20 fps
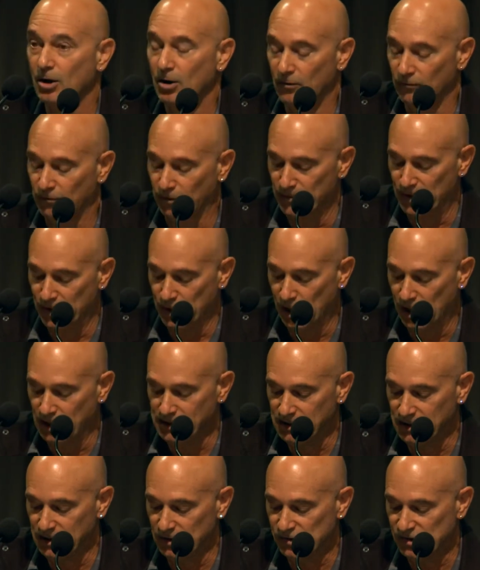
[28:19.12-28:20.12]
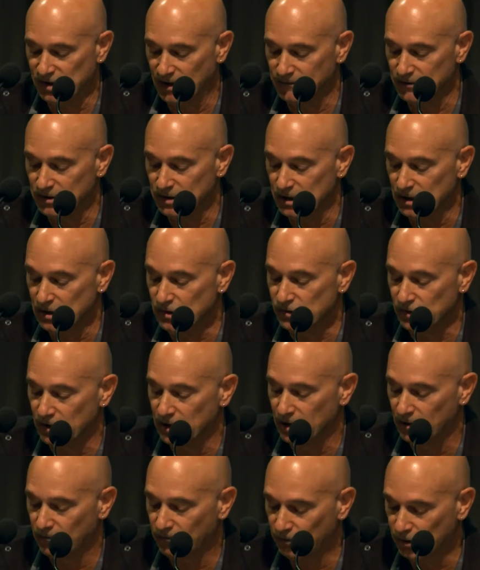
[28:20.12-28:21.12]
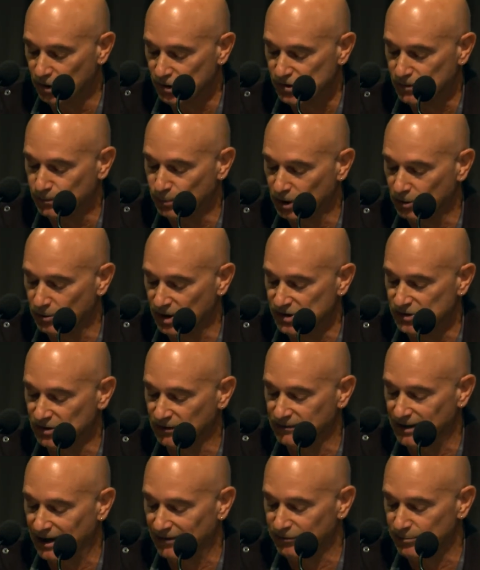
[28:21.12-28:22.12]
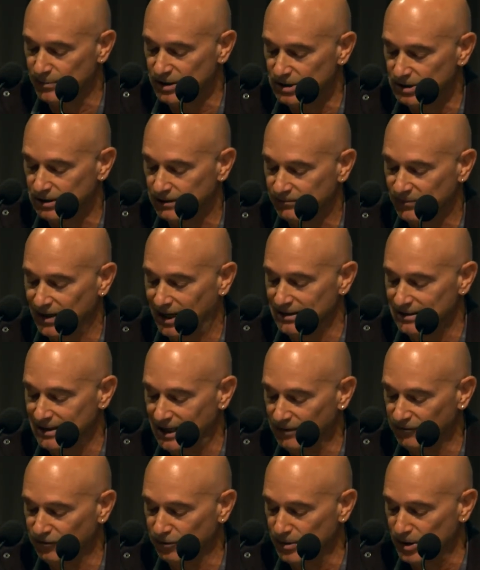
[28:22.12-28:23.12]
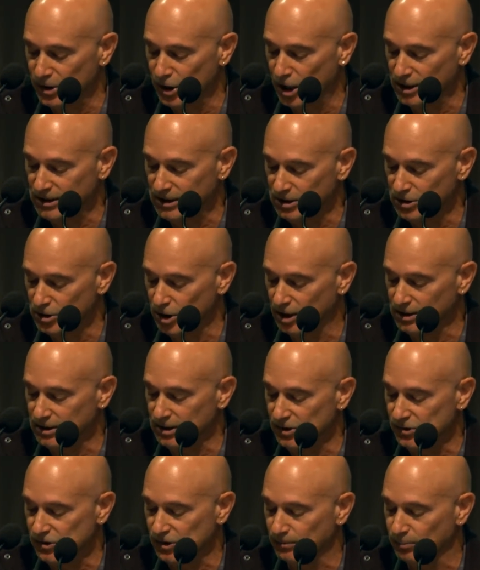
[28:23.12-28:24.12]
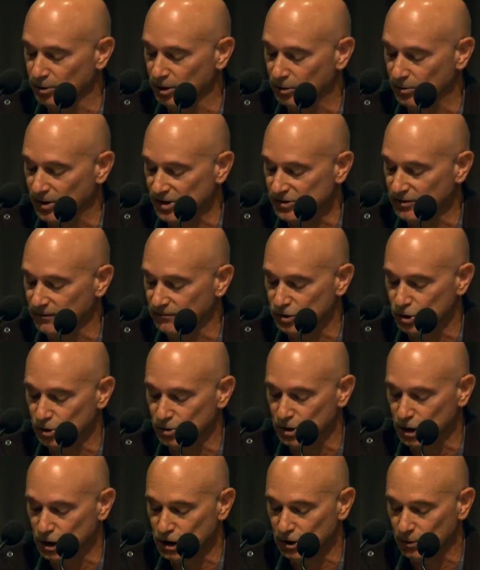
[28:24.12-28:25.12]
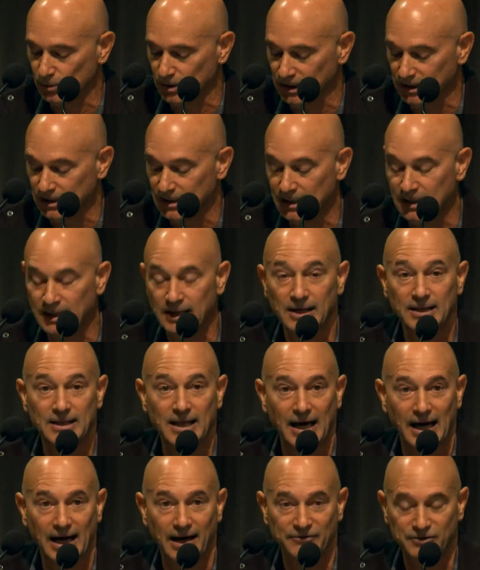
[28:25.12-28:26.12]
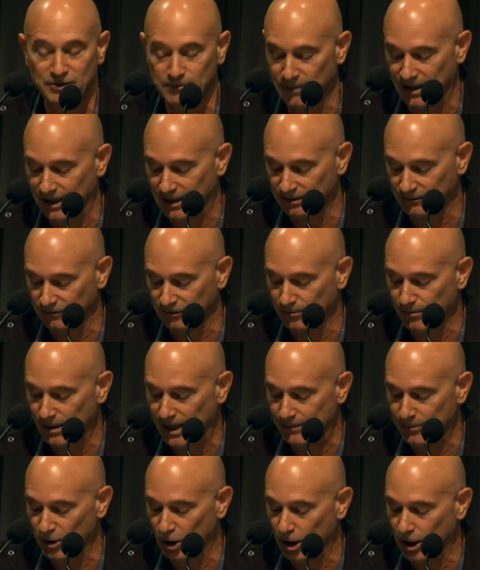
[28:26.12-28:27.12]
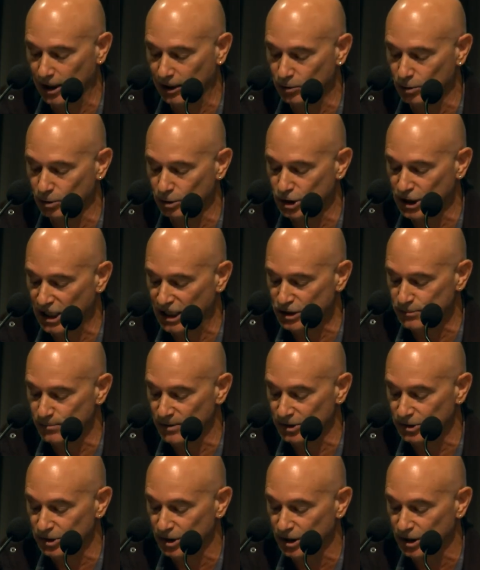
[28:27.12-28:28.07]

From the 1970s, first progressive government, and then from the 1990s, a progressive judiciary in the aftermath of the Mabo High Court judgment,